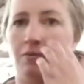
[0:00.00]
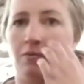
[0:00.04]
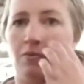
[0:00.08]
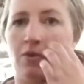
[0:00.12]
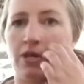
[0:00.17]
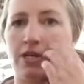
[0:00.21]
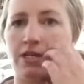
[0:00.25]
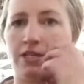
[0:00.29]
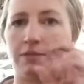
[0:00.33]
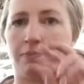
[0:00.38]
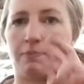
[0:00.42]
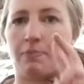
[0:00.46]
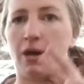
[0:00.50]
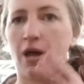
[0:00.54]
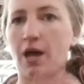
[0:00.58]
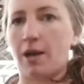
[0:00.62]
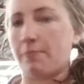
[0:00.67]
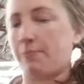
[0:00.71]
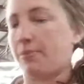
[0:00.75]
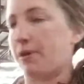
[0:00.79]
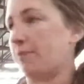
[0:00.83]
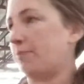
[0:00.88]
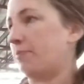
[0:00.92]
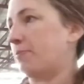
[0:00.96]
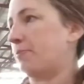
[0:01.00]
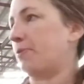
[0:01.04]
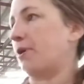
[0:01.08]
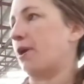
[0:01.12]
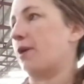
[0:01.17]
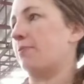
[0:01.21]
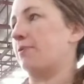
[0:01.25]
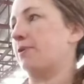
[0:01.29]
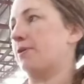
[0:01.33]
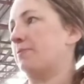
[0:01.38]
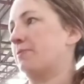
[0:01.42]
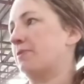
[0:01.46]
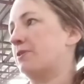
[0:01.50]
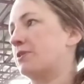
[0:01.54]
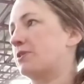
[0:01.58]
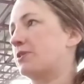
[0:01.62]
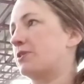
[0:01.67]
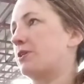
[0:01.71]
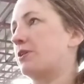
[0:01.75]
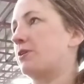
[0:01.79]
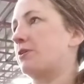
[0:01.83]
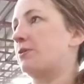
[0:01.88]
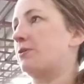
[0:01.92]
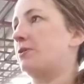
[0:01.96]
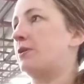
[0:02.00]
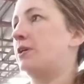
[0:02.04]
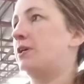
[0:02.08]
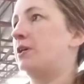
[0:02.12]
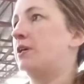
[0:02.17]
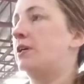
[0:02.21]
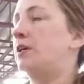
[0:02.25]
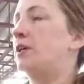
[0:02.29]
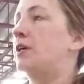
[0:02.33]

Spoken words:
wanting to pop up problem. So